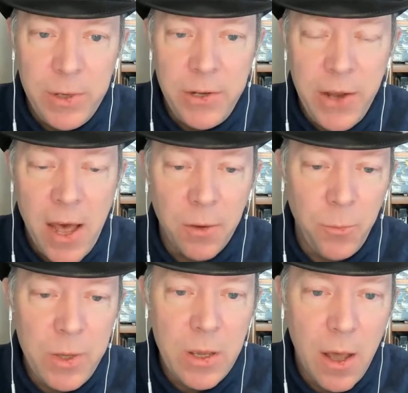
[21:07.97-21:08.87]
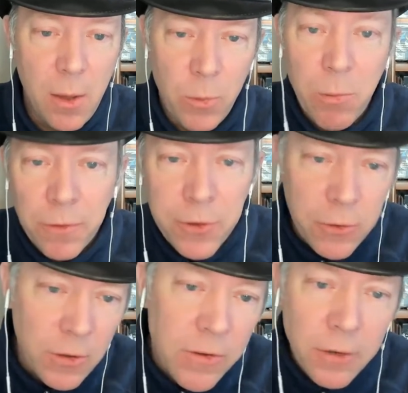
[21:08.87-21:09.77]
out. We uh, we review
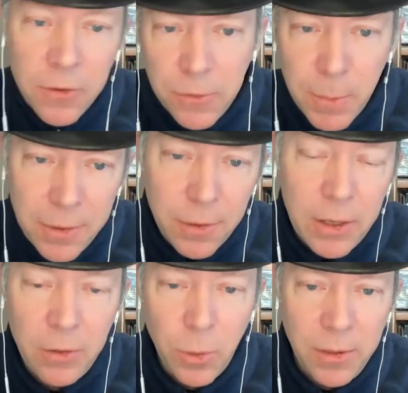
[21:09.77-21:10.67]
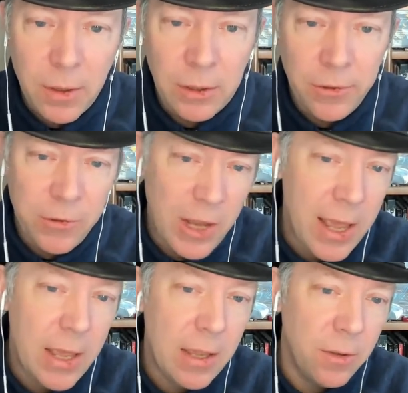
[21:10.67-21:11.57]
suggestions monthly is what the
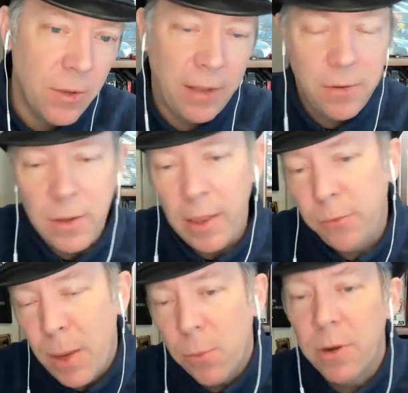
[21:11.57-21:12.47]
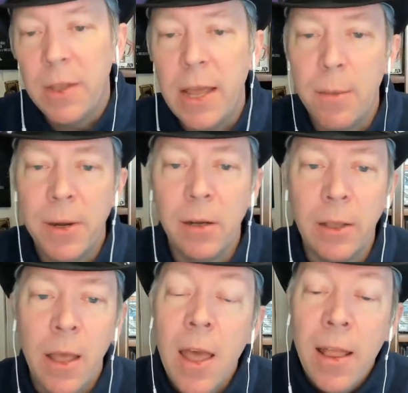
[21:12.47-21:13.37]
cliche. Yeah, that's my word of the day.
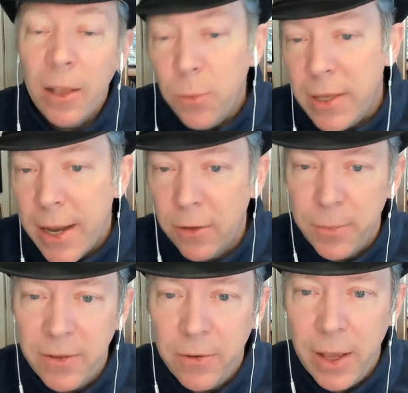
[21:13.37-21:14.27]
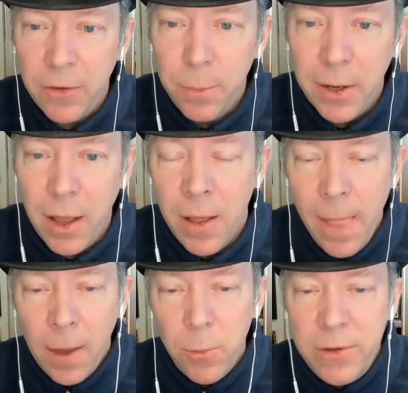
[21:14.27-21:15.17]
Apparently, that's what the announcement says. But uh,
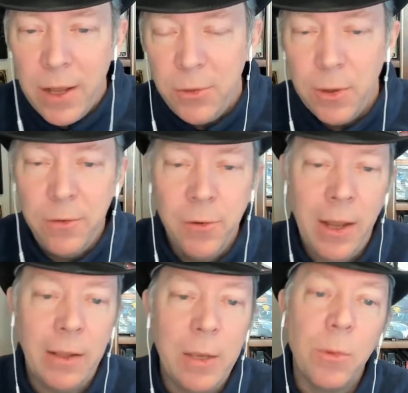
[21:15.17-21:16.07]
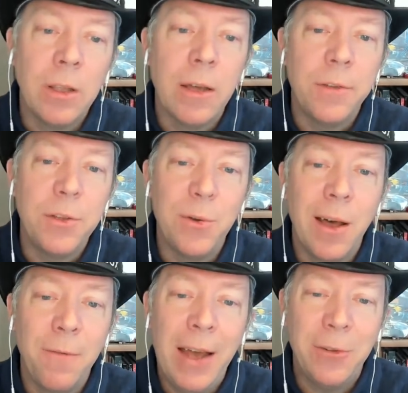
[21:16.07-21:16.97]
reach out to us directly. We'll love to
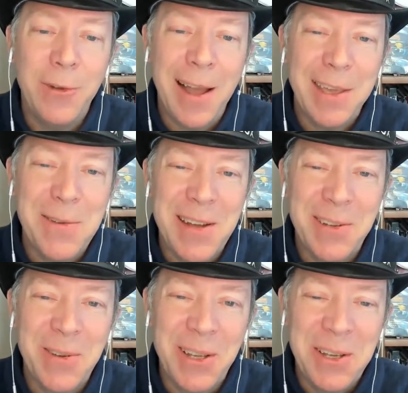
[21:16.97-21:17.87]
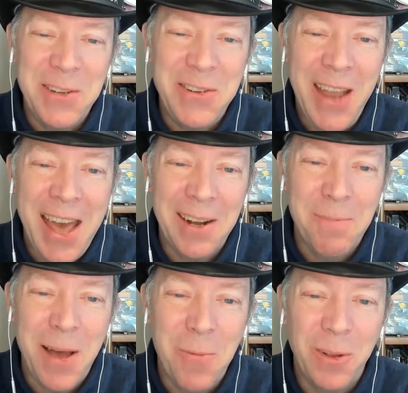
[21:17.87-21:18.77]
uh, fast track you and do a good chat
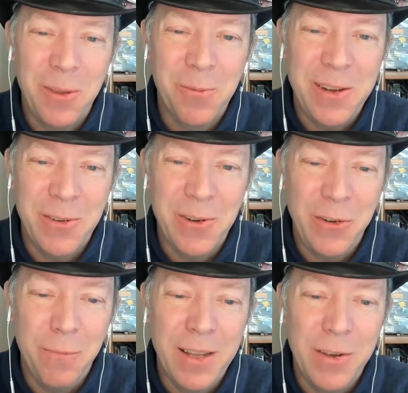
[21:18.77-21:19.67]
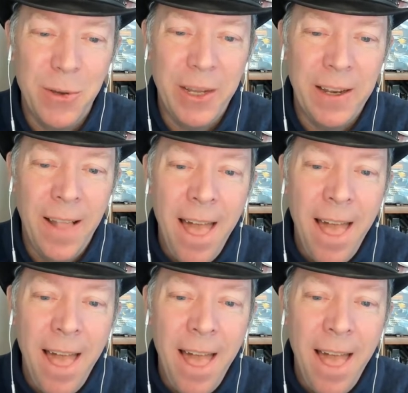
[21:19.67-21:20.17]
about what the research you've been doing.